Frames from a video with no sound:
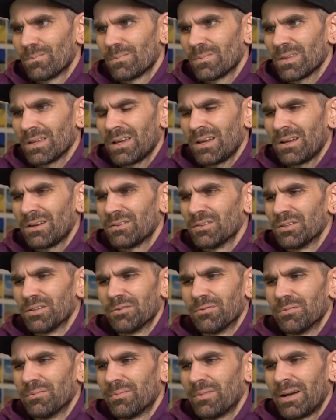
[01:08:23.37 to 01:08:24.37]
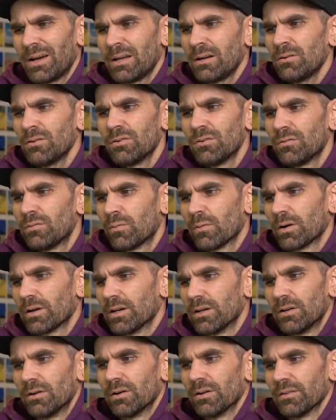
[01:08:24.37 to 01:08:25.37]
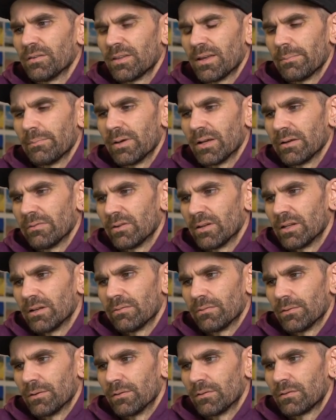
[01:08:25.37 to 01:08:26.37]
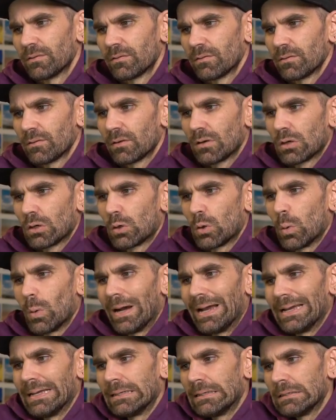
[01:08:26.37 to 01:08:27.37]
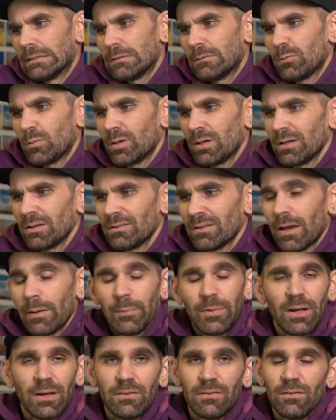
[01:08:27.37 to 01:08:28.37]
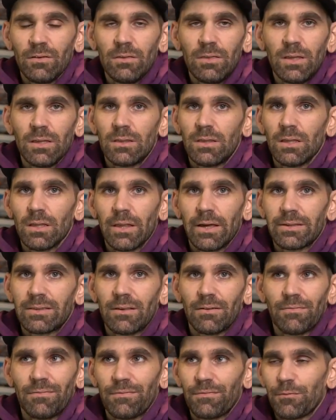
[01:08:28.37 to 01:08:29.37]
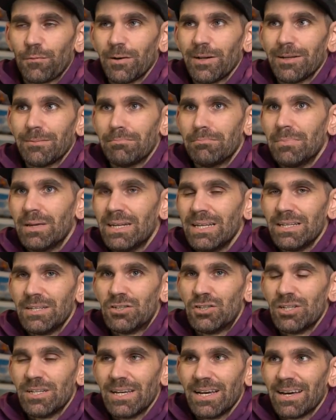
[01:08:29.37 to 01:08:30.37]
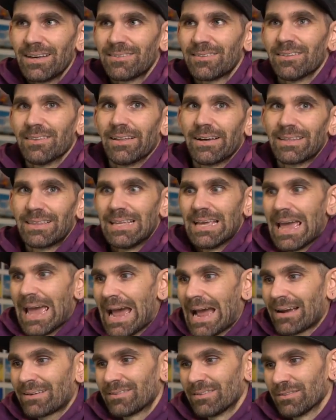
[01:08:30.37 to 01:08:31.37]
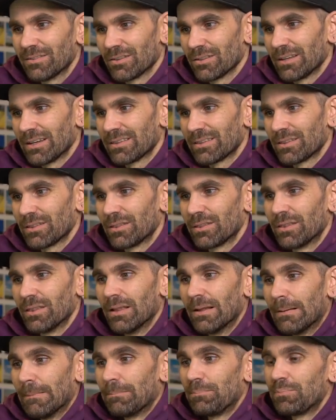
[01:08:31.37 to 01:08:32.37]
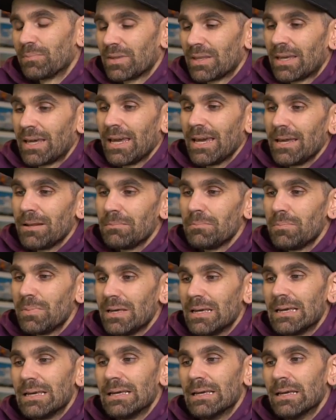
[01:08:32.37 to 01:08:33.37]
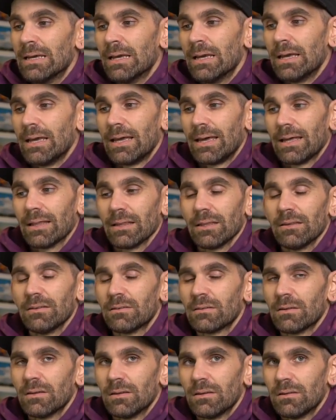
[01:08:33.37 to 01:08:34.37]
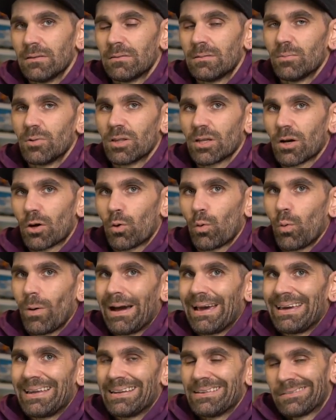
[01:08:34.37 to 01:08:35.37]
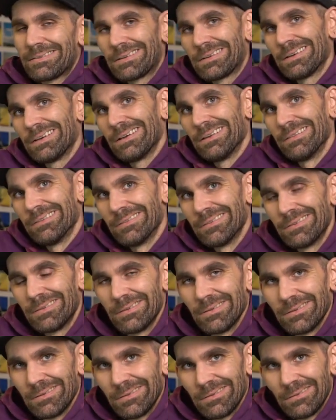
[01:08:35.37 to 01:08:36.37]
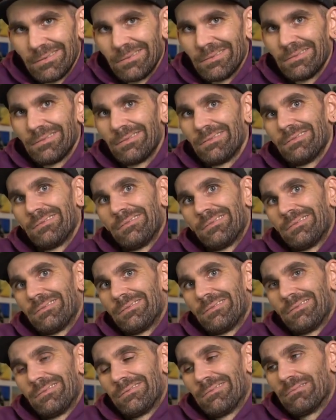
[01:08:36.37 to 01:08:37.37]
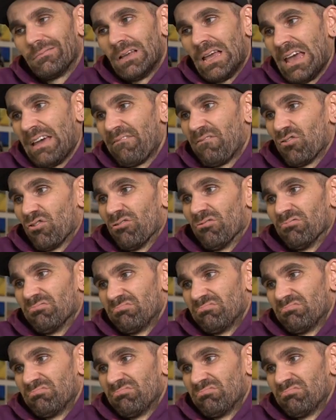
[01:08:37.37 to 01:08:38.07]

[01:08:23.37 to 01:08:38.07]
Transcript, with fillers: I don't know. I don't know if we're gonna notice that big of a difference quietness wise. I mean, I still think that like the freaking mini GS and like the Axes are like, can be at least some of the quietest guns ever.